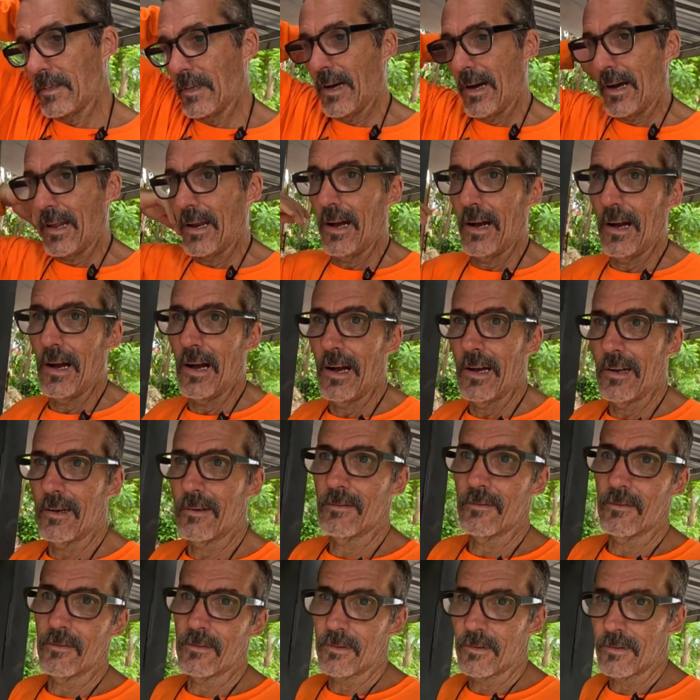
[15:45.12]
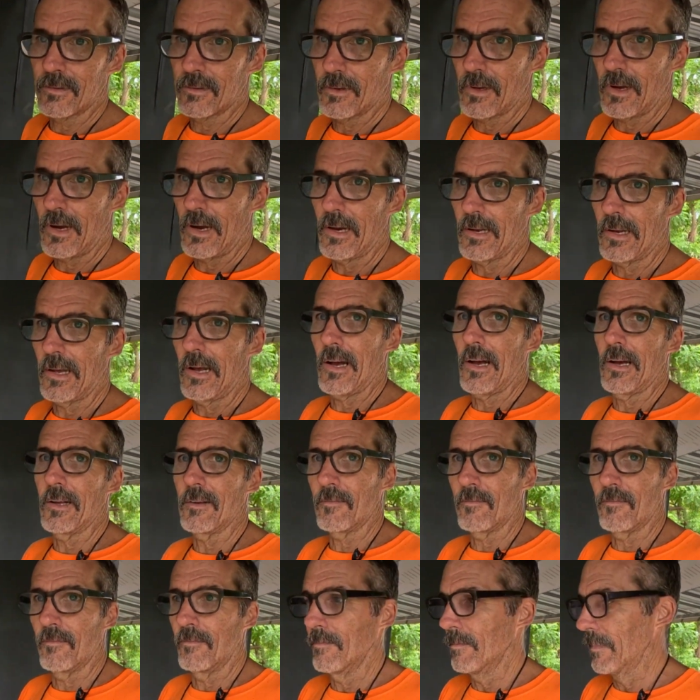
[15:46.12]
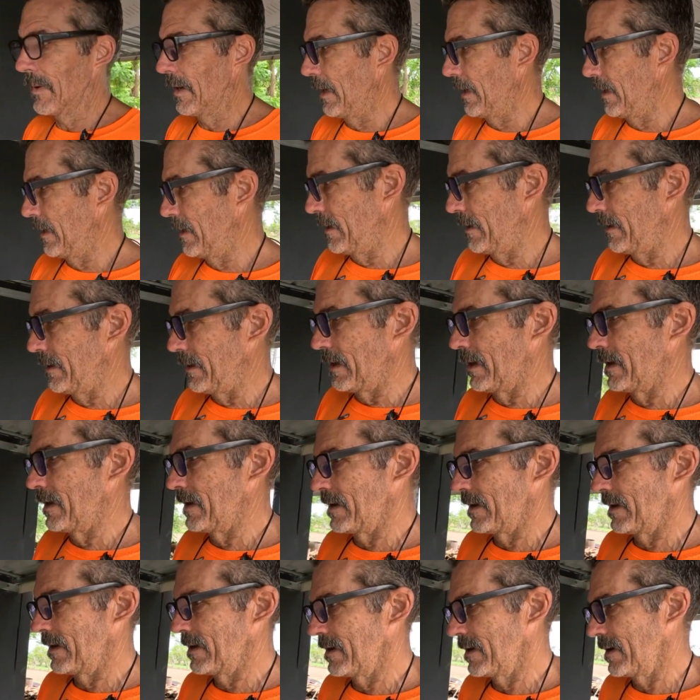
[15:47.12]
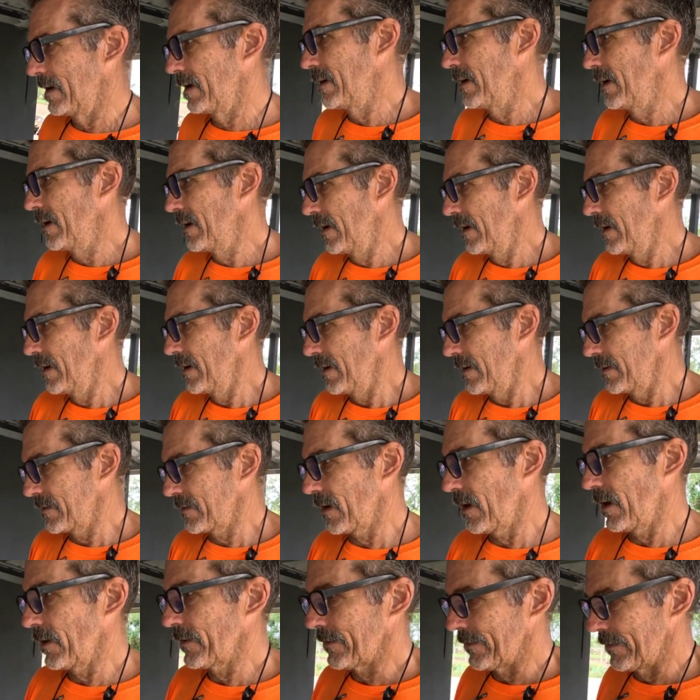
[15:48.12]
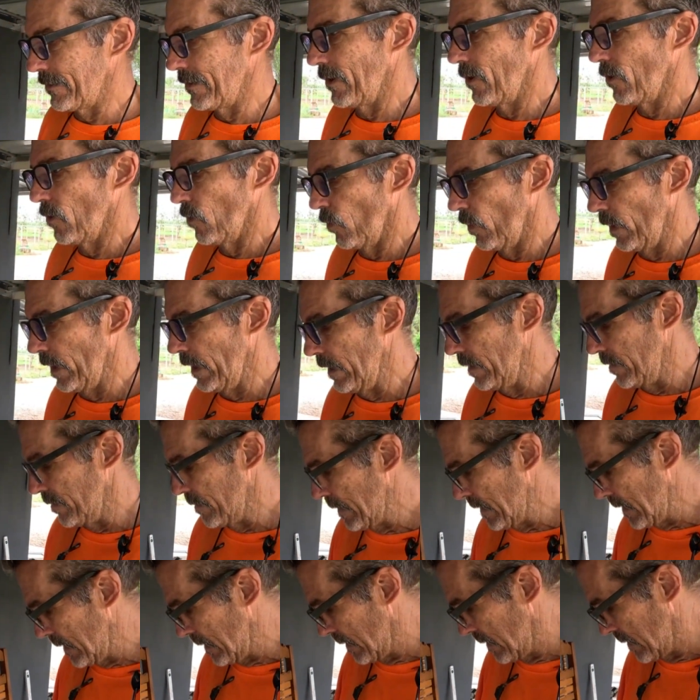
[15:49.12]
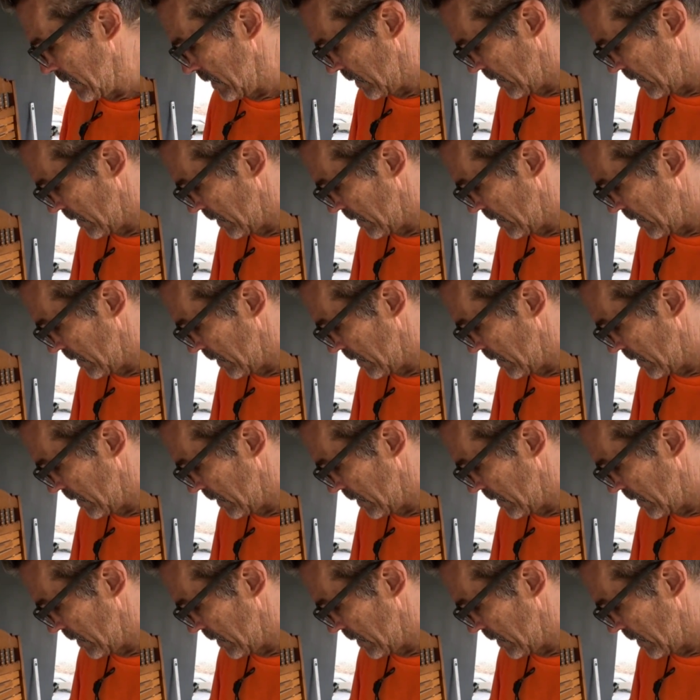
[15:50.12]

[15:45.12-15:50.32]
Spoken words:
not hot, but there's also no wind, man.